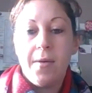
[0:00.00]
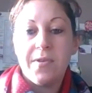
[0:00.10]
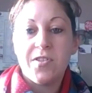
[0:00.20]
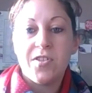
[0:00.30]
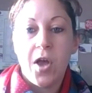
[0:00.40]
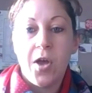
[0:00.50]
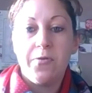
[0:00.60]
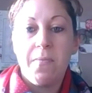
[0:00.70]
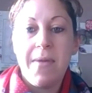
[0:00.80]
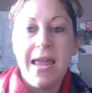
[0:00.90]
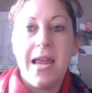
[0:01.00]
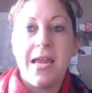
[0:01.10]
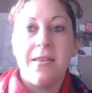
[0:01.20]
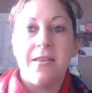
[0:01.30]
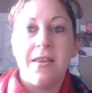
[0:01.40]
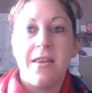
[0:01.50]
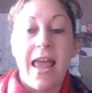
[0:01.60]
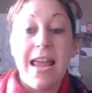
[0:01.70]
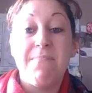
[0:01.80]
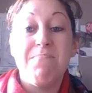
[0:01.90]
So for me,
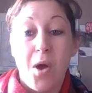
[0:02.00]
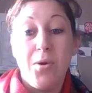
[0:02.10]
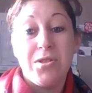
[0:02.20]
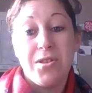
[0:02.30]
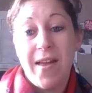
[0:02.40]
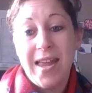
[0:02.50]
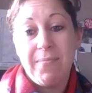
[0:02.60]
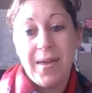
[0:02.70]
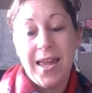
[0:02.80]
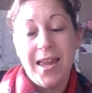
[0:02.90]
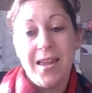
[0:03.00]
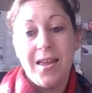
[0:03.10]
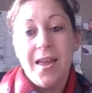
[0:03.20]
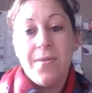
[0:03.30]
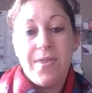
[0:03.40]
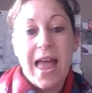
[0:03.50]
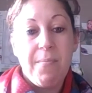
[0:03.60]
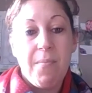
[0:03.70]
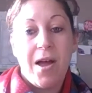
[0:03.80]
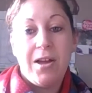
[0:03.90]
they motivate me. They're
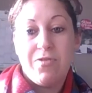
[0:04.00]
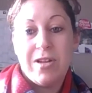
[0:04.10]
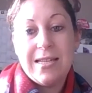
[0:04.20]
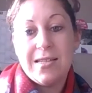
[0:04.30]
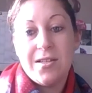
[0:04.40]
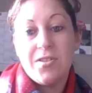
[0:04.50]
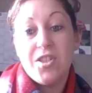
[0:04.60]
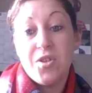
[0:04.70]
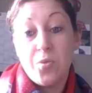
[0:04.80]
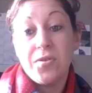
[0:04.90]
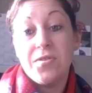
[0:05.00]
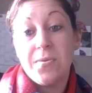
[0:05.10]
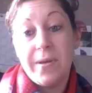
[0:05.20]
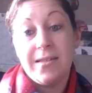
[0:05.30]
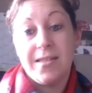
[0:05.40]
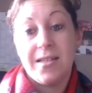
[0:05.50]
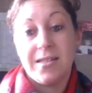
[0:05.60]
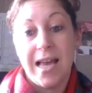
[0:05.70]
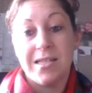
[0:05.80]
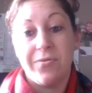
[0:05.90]
my reason to want to be
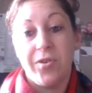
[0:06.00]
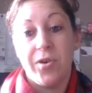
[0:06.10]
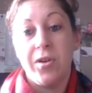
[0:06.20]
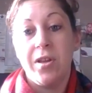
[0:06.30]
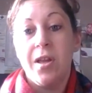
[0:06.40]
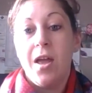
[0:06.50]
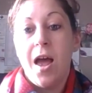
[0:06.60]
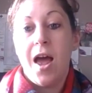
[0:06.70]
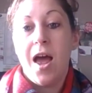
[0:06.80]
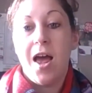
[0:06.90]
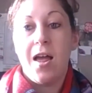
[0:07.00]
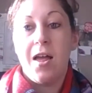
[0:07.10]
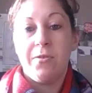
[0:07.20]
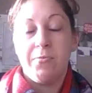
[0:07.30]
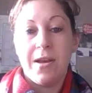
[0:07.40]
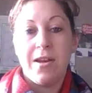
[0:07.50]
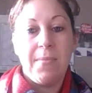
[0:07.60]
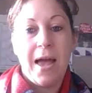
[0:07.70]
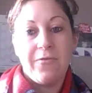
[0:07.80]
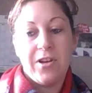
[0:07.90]
successful. When I'm
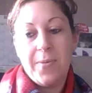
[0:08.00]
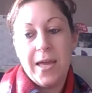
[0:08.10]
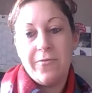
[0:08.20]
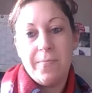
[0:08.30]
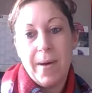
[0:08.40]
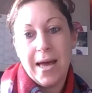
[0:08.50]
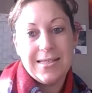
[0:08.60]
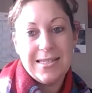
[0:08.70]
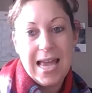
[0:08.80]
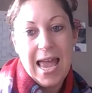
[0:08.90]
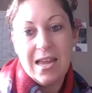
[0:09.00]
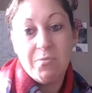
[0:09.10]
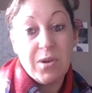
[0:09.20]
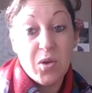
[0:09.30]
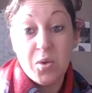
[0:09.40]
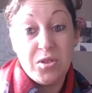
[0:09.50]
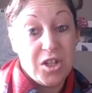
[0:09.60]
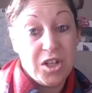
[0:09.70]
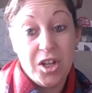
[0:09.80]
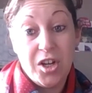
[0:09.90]
having a bit of a bad day, and we all
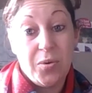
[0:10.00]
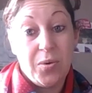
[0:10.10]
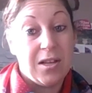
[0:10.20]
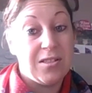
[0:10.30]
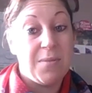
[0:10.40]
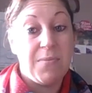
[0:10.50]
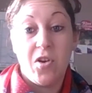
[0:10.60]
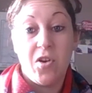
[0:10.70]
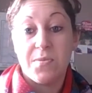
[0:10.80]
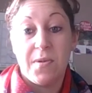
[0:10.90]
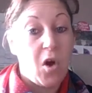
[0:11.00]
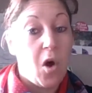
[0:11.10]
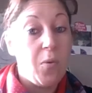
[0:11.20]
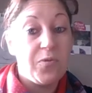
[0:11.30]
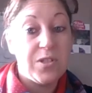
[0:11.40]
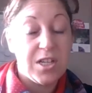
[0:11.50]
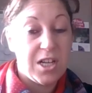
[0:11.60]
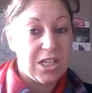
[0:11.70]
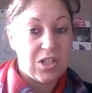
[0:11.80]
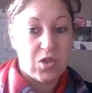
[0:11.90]
do, and something knocks my
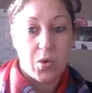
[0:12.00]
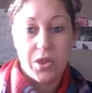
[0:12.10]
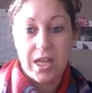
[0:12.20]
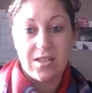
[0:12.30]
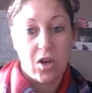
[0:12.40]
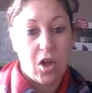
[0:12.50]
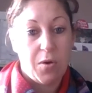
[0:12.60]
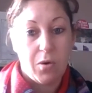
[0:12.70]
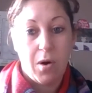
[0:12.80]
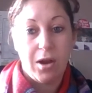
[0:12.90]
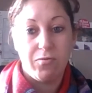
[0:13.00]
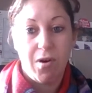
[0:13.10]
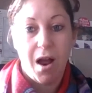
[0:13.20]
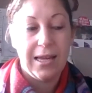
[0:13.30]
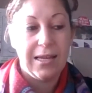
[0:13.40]
confidence or things aren't going quite right,